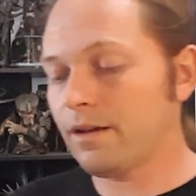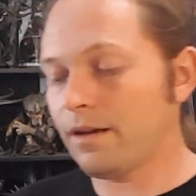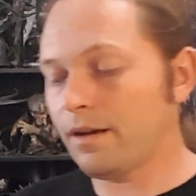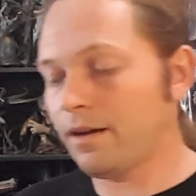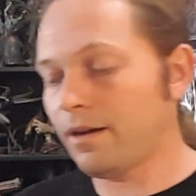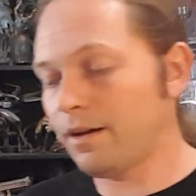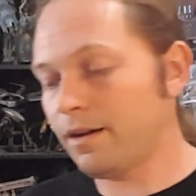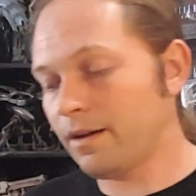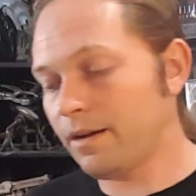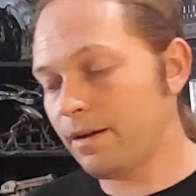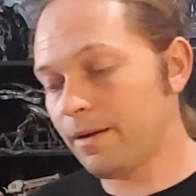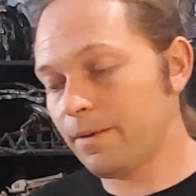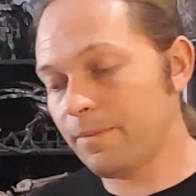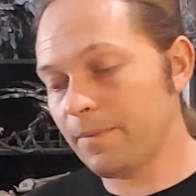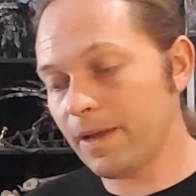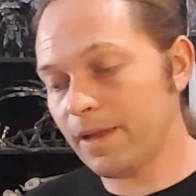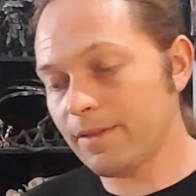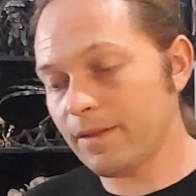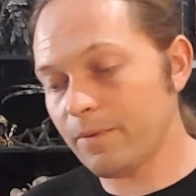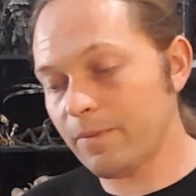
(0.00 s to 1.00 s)

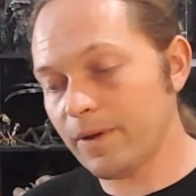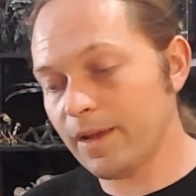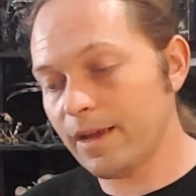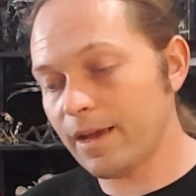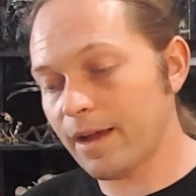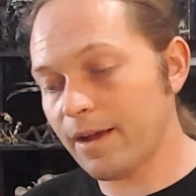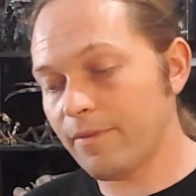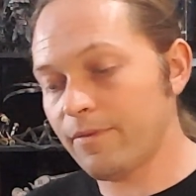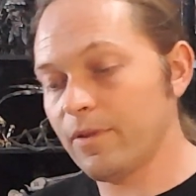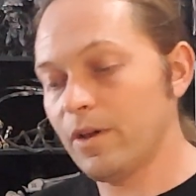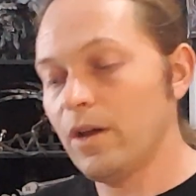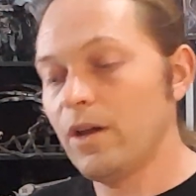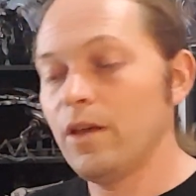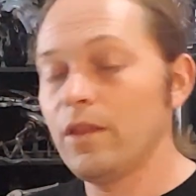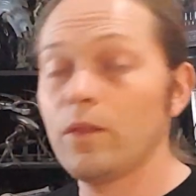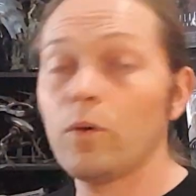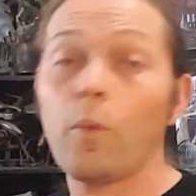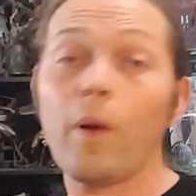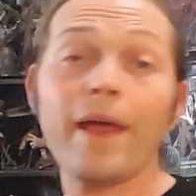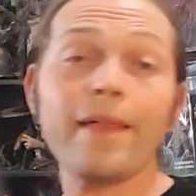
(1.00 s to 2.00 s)
And then we have
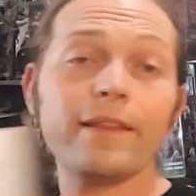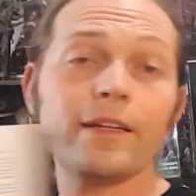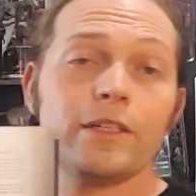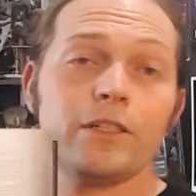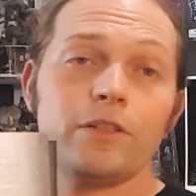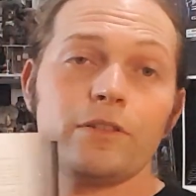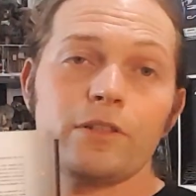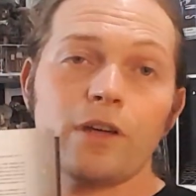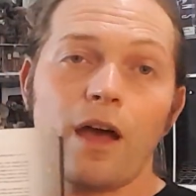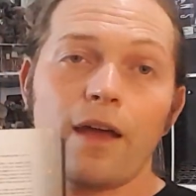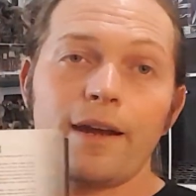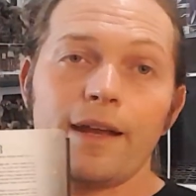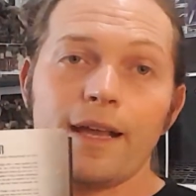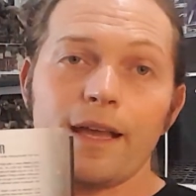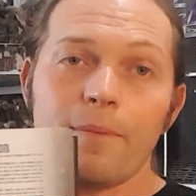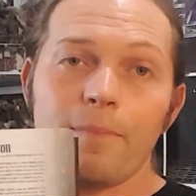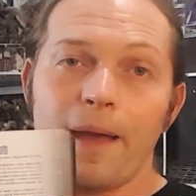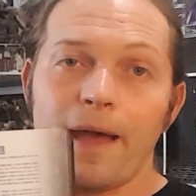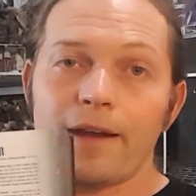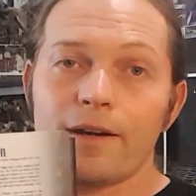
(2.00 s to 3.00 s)
the Weyland-Yutani
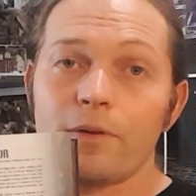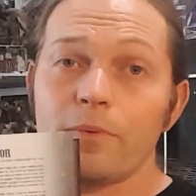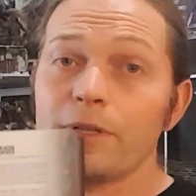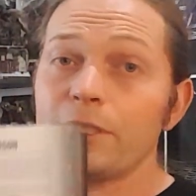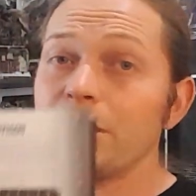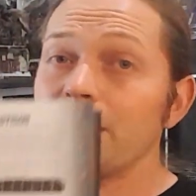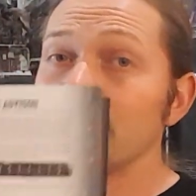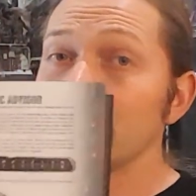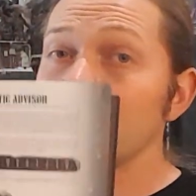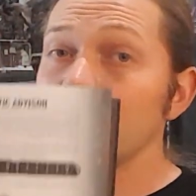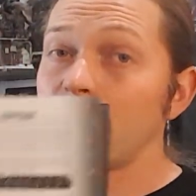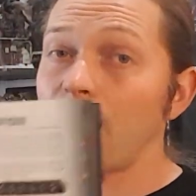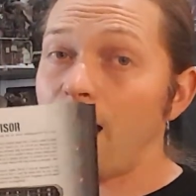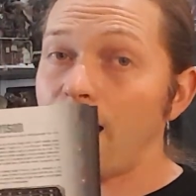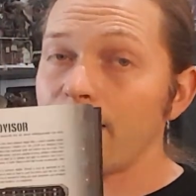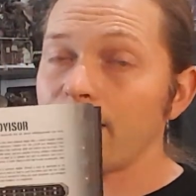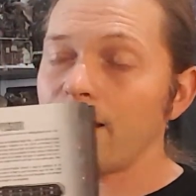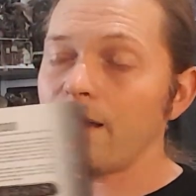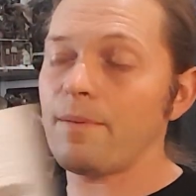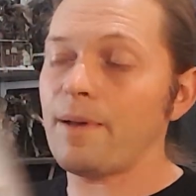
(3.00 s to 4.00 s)
Commander, which has
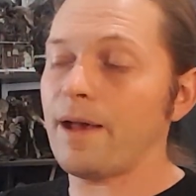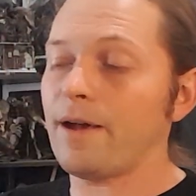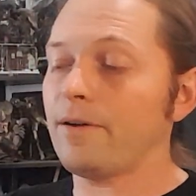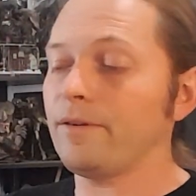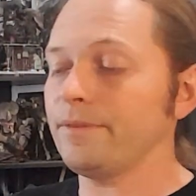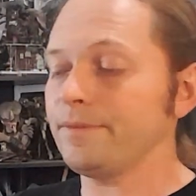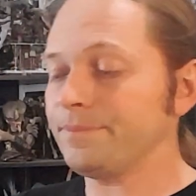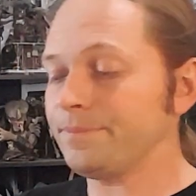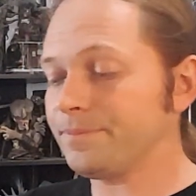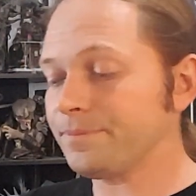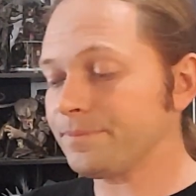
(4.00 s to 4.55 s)
not come out.